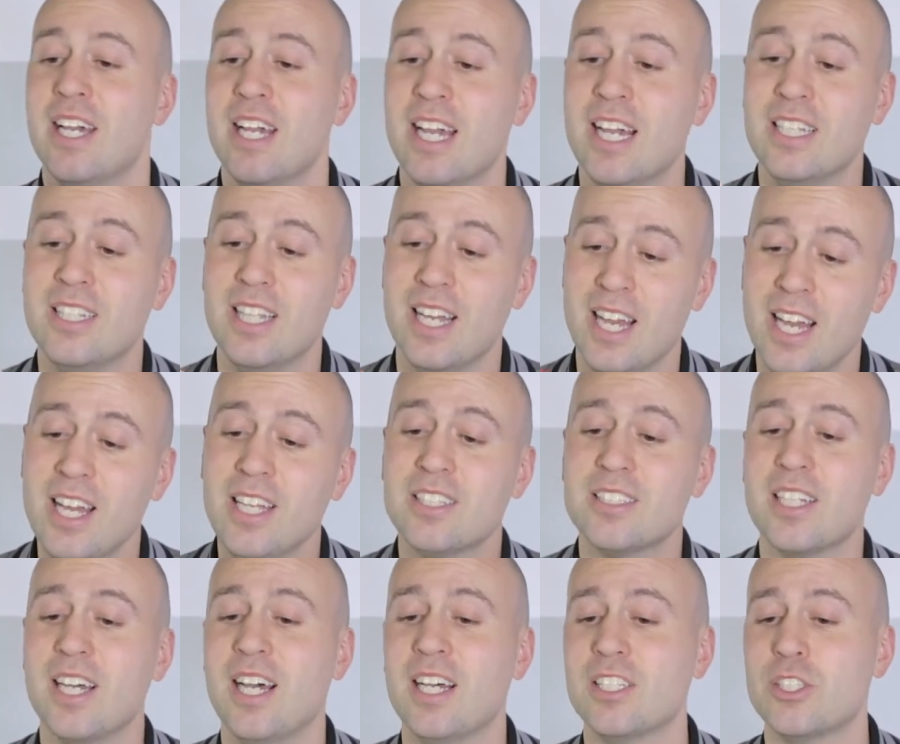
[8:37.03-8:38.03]
It
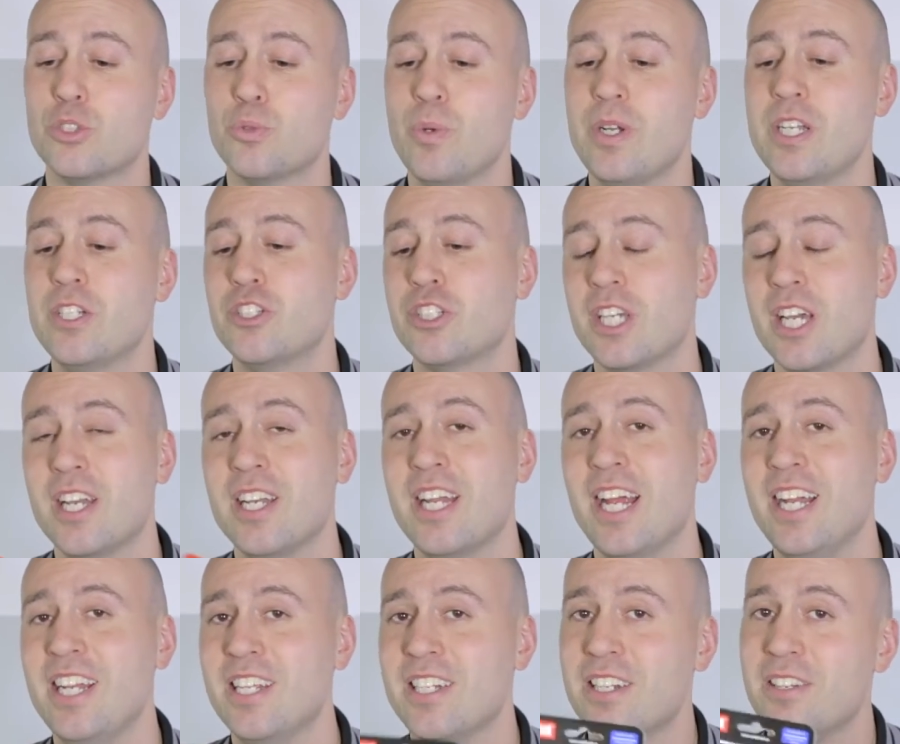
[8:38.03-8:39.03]
is a
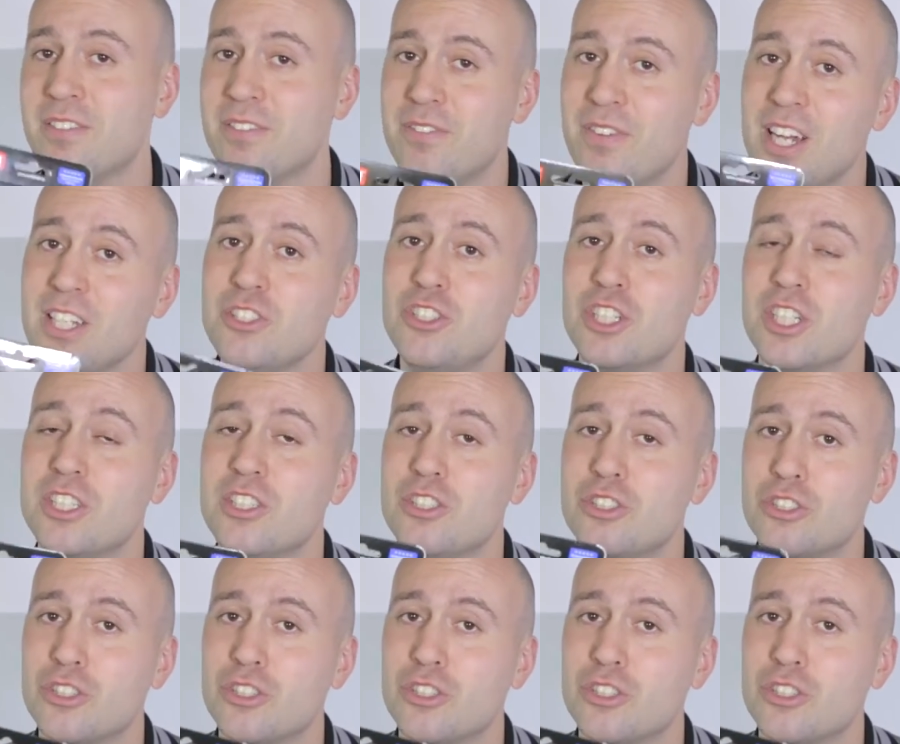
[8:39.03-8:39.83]
Swedish-Canadian invention,